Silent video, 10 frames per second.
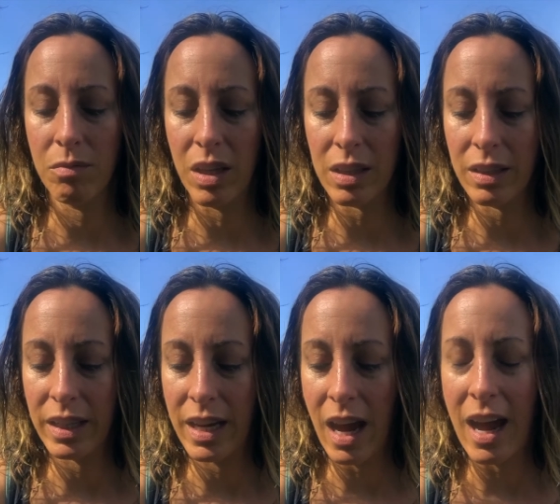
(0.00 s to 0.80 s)

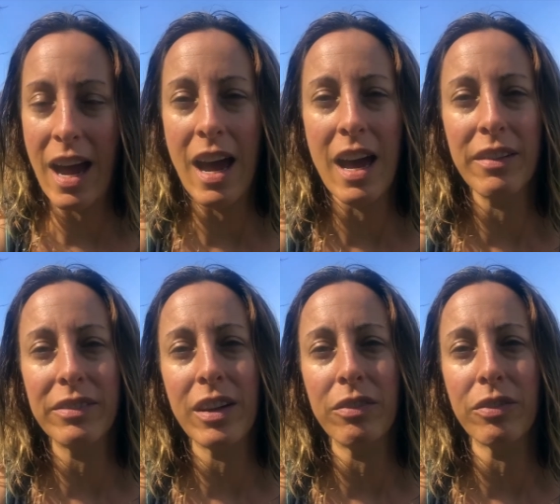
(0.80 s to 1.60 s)
Luckily, I have
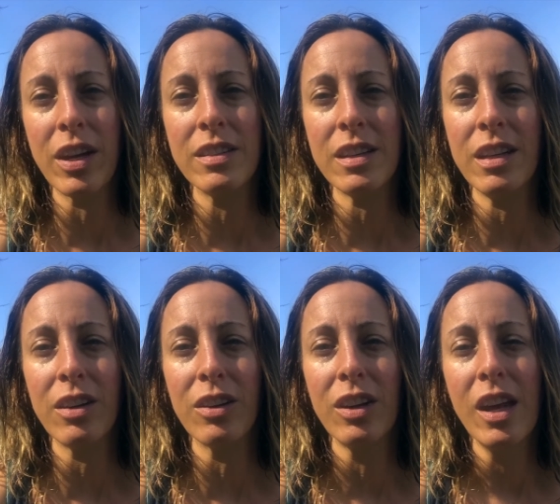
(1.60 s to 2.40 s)
a friend
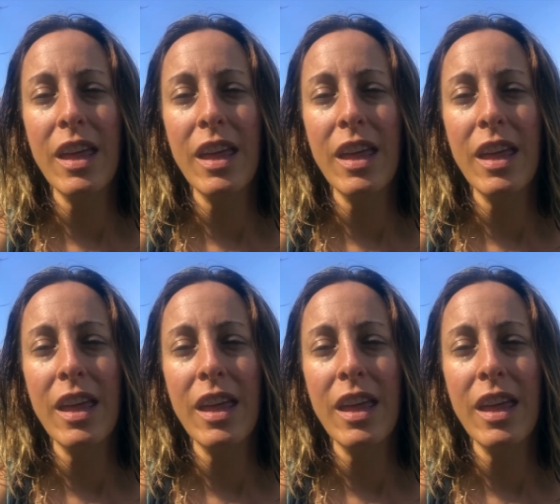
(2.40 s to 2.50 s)
here